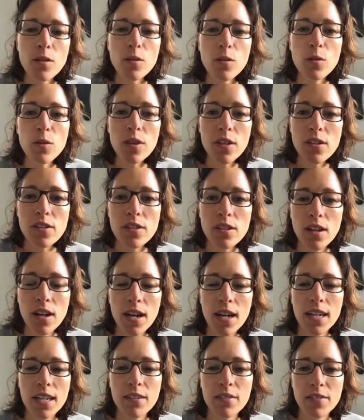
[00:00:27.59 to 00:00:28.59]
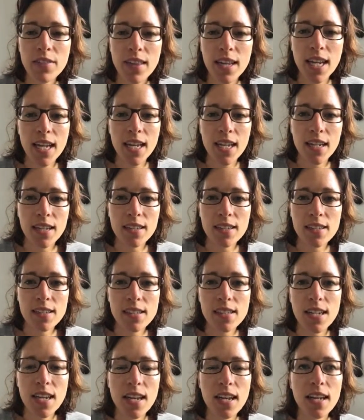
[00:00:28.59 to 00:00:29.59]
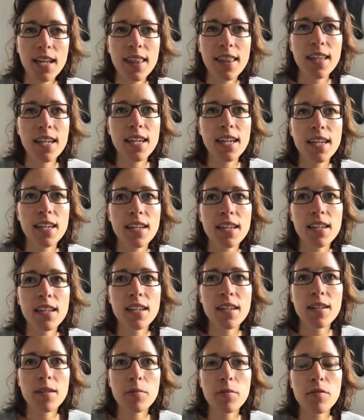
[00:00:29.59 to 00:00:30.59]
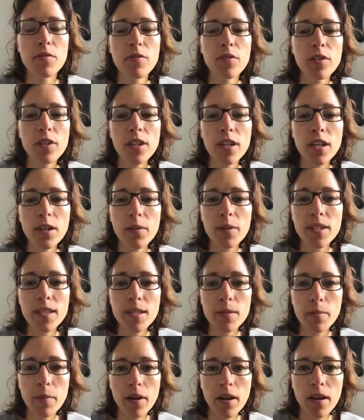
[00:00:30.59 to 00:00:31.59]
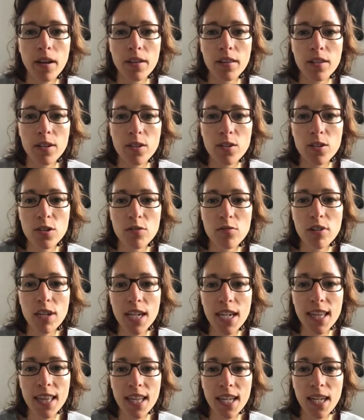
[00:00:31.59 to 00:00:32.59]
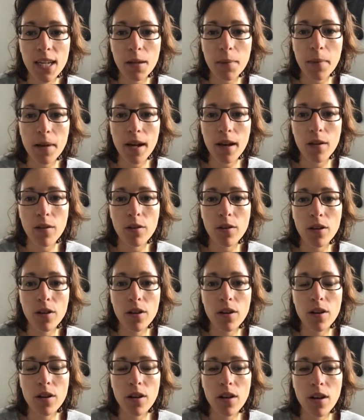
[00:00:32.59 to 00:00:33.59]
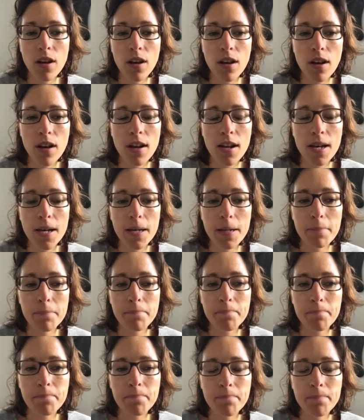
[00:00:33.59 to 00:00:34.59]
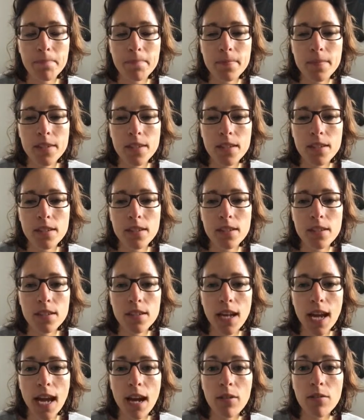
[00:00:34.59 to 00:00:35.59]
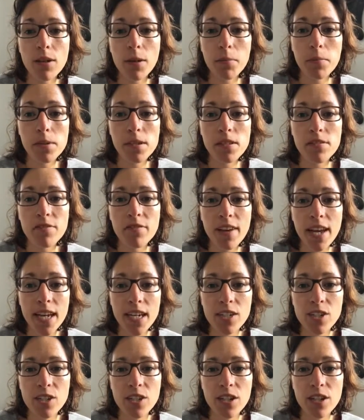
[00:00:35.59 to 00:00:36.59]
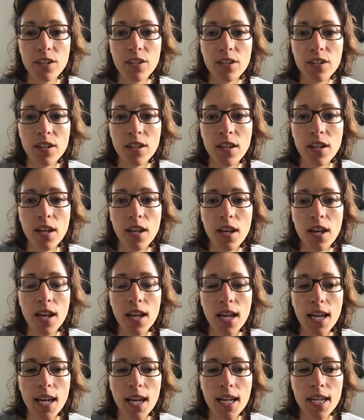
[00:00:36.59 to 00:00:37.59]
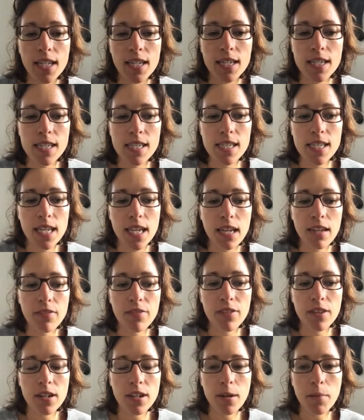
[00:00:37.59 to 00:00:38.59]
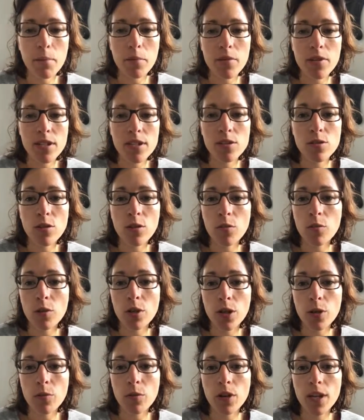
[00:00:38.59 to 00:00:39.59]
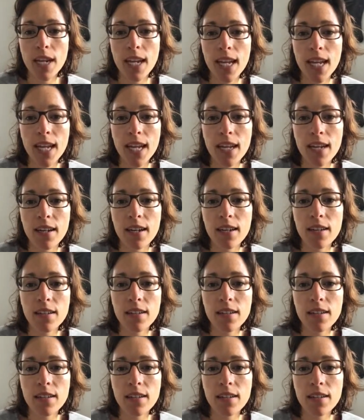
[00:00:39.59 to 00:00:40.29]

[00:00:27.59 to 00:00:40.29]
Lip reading: all those kind of things. And I think before you go into birth, you should really think about how numbers affect you, and if the number is not what you want to hear,